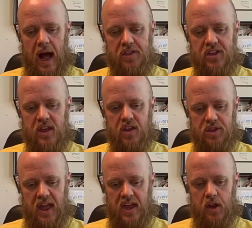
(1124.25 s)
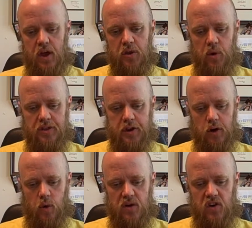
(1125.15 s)
I think that another one that you're
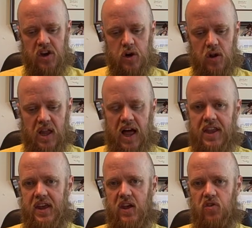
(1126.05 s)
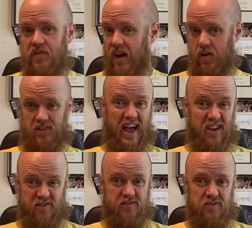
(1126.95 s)
going to hear a lot is the value of
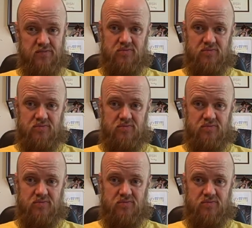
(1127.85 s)
life.